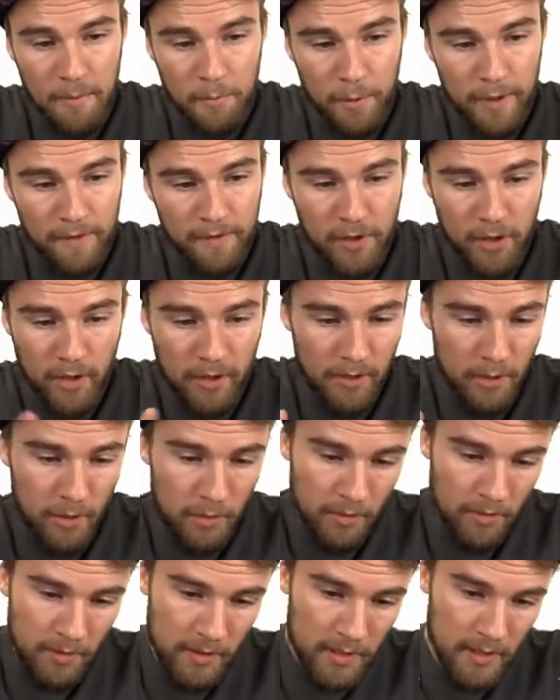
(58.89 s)
We've got
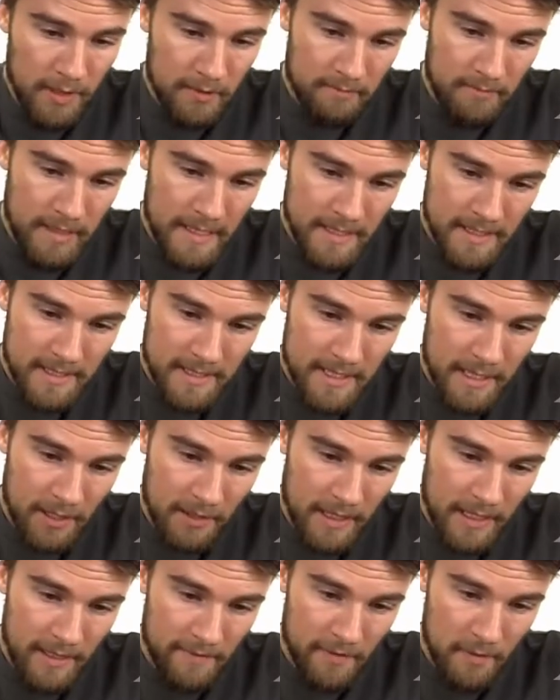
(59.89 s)
all the
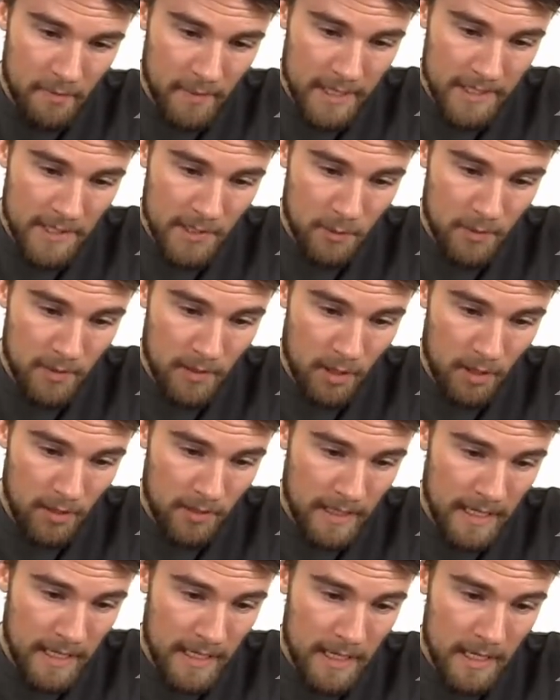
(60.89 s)
necessary information
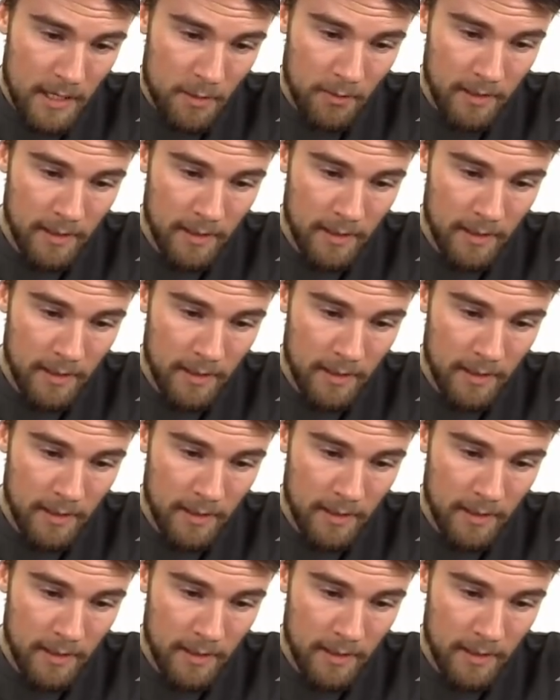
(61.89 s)
on here.